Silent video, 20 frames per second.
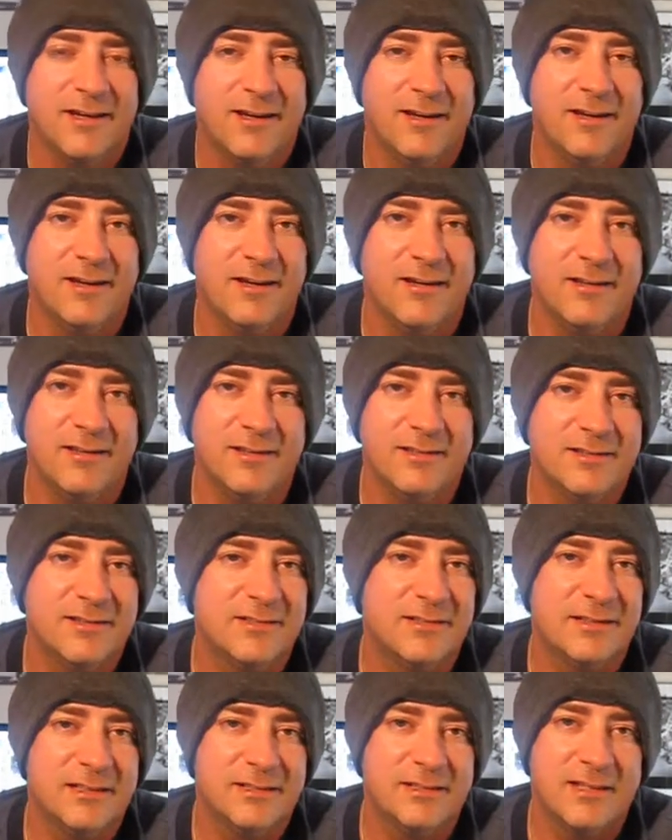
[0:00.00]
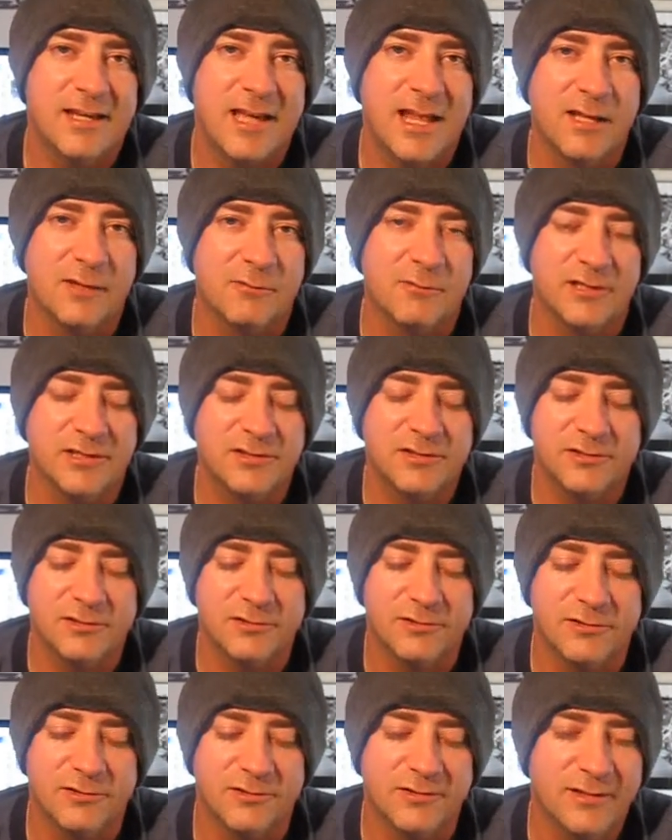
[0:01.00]
Is the Halloween
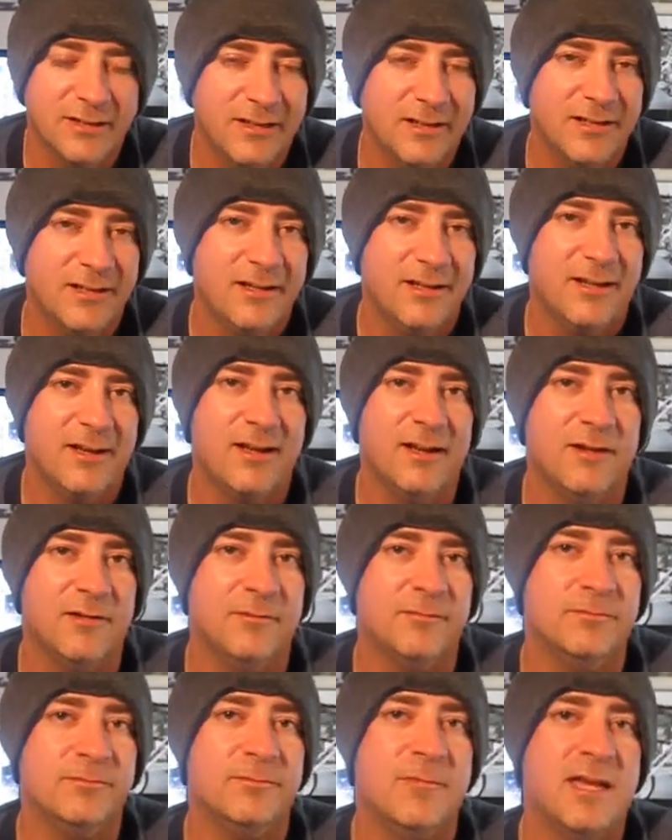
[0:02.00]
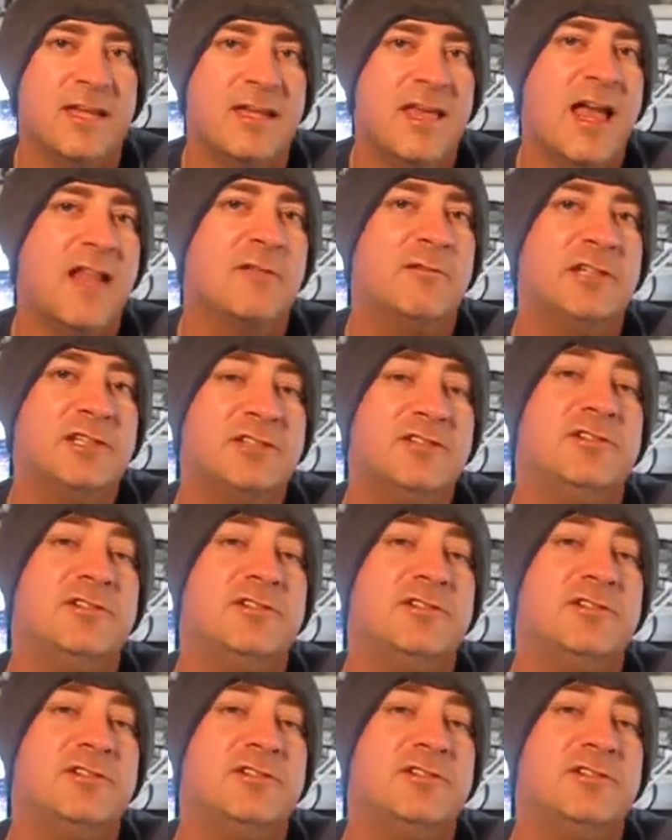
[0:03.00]
score. And Halloween